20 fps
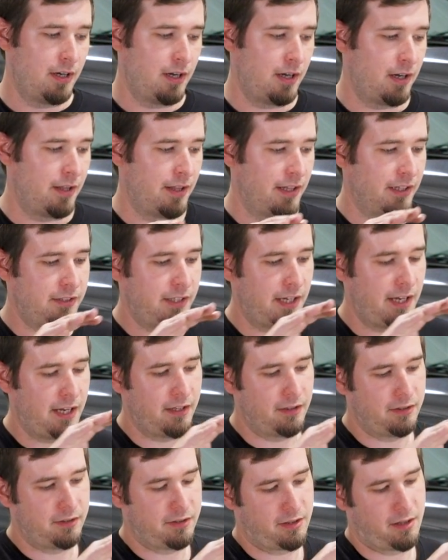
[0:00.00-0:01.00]
uh, they
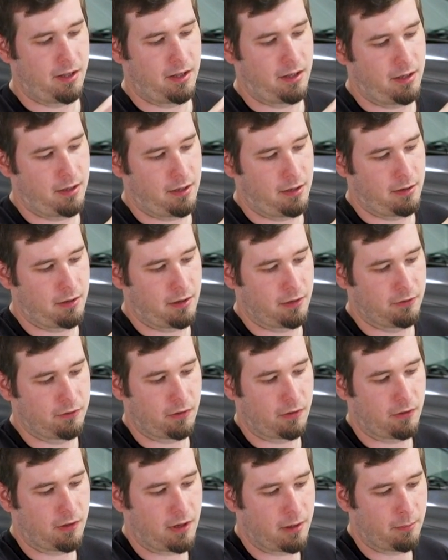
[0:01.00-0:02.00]
changed the
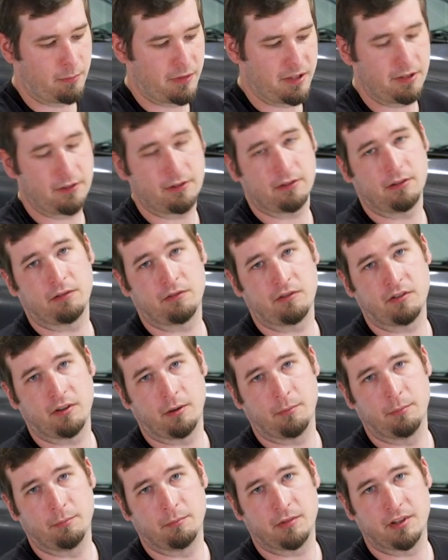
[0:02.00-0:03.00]
control arm material
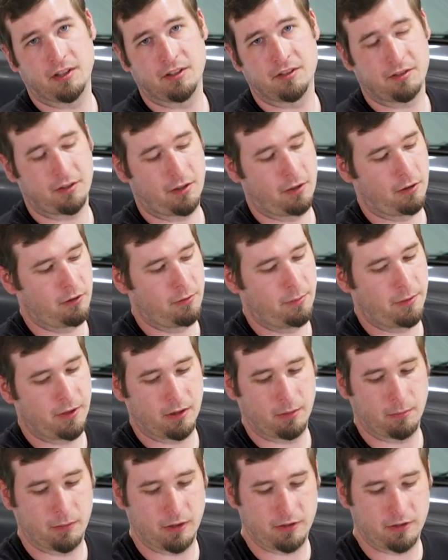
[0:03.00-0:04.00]
from this aluminum